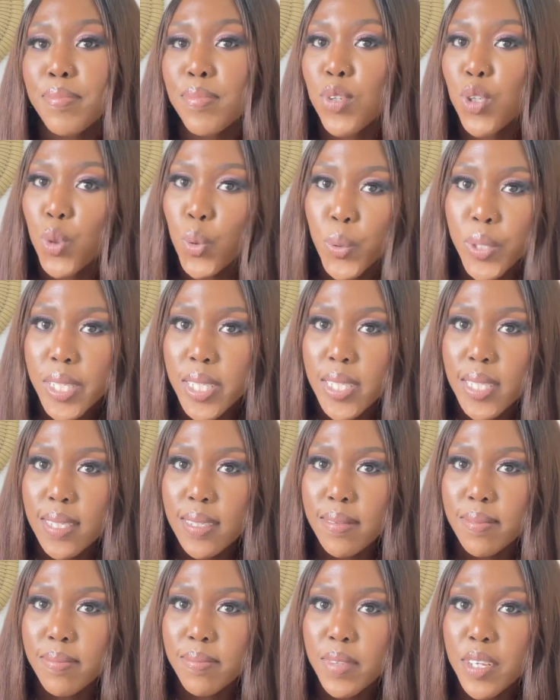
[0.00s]
do it.
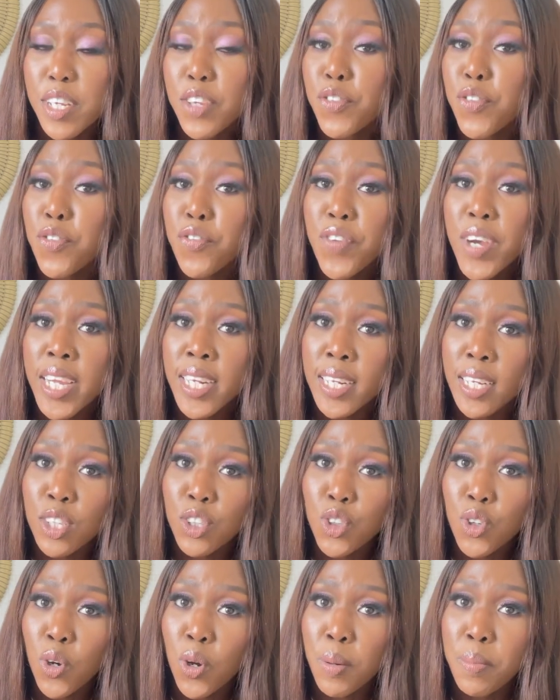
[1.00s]
If you find a
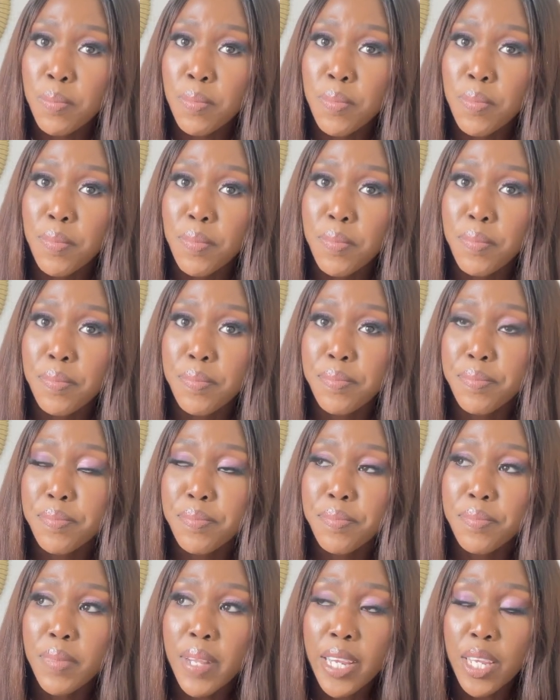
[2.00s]
job
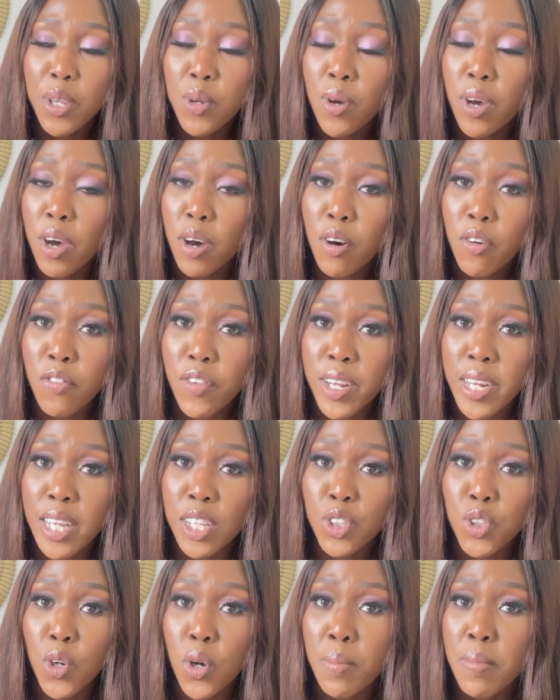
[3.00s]
like you are offered a
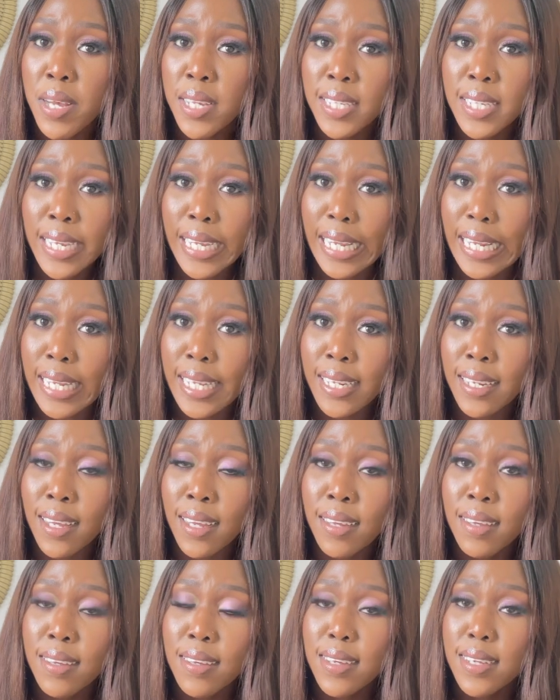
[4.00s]
job as a
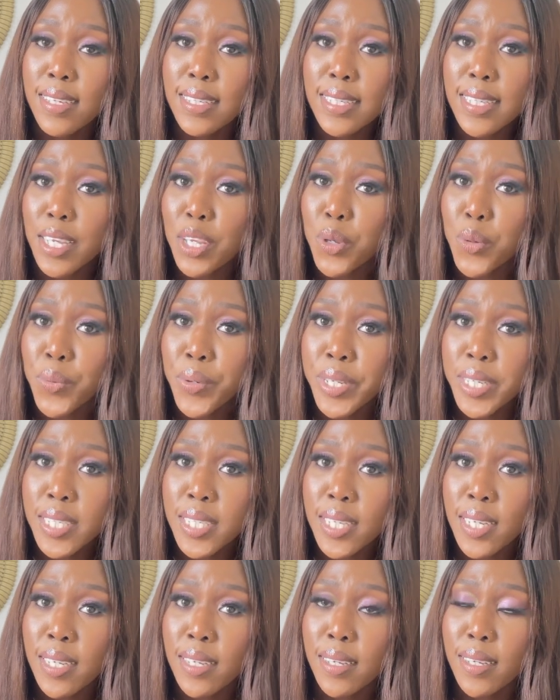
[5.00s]
cleaner,
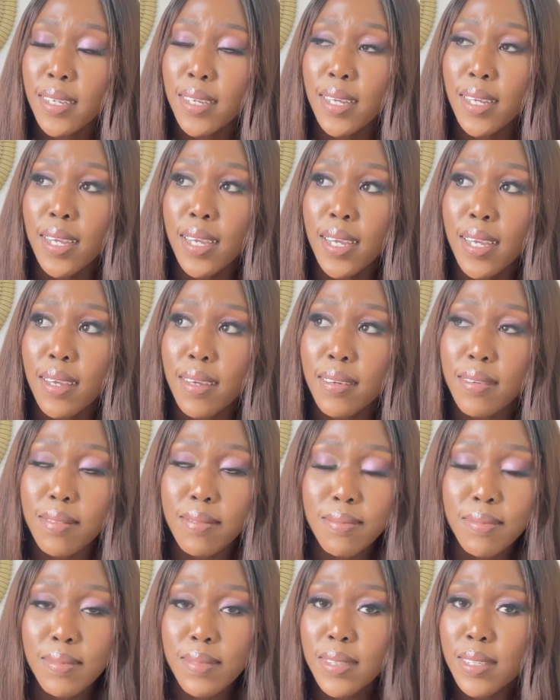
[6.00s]
security,
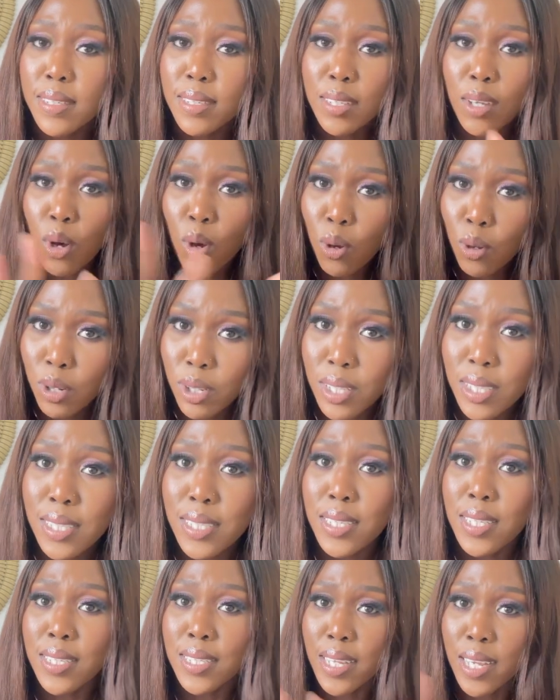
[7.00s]
all these
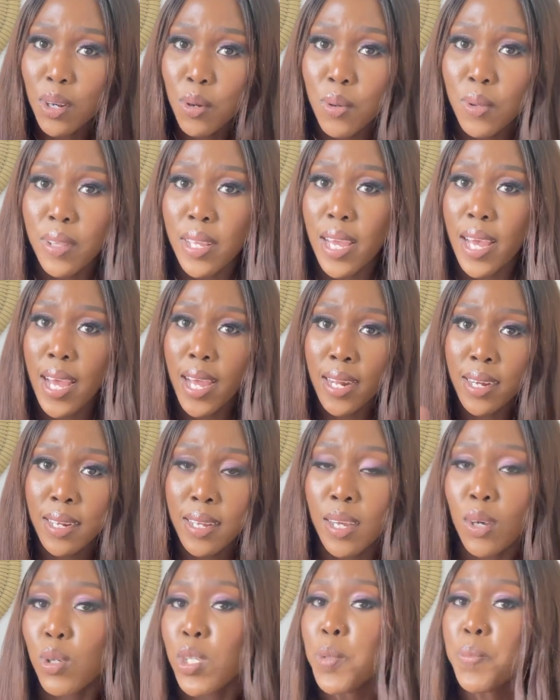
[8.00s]
things I know they're under
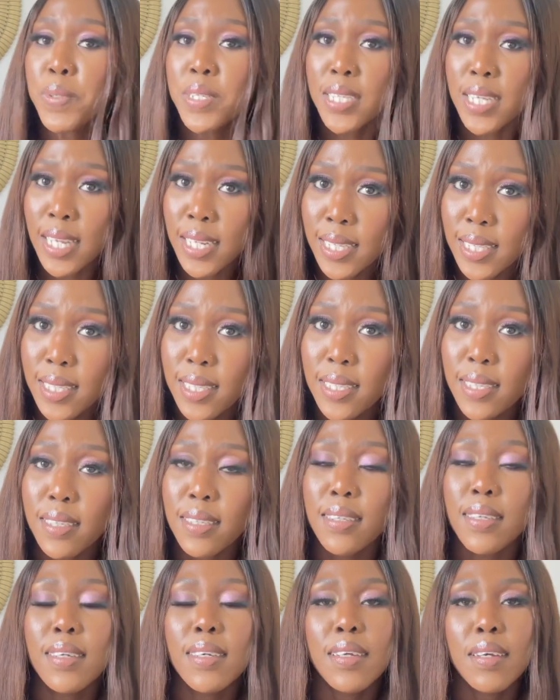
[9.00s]
hospitality.
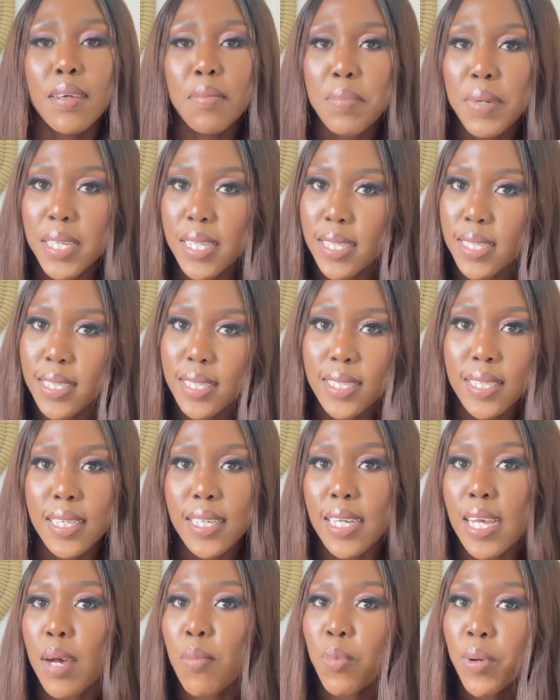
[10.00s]
Please
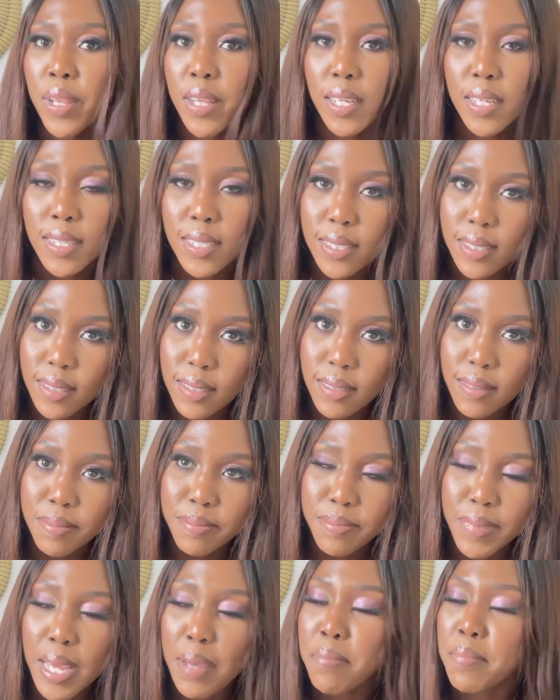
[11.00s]
come with it.
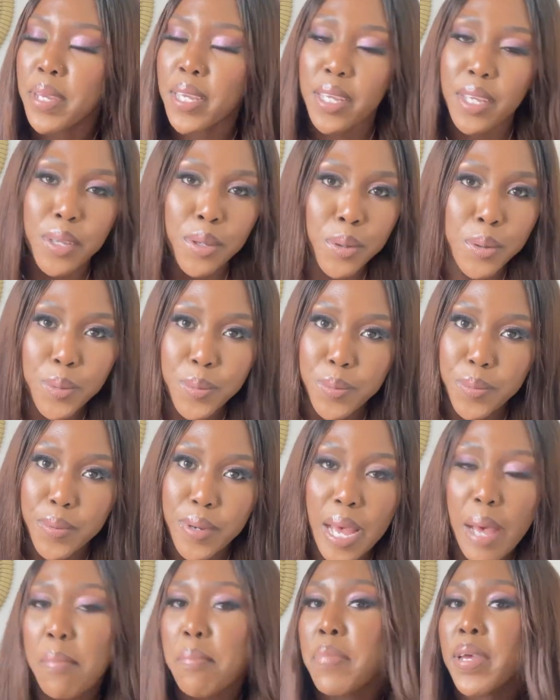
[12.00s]
I'm begging you.
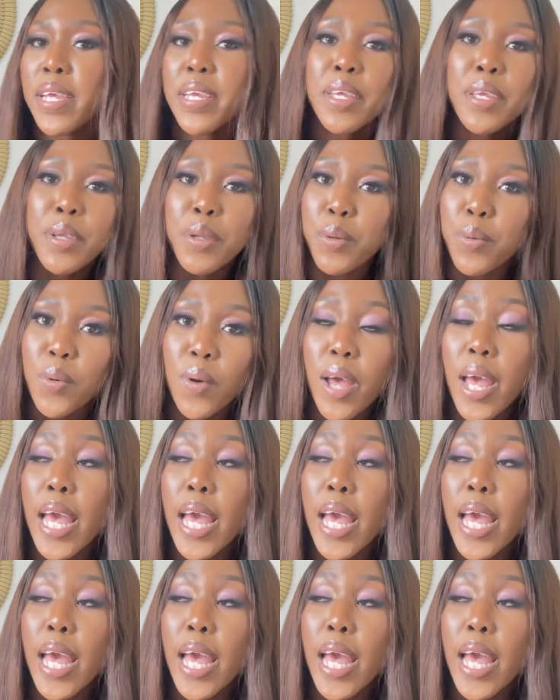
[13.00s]
I'm begging you.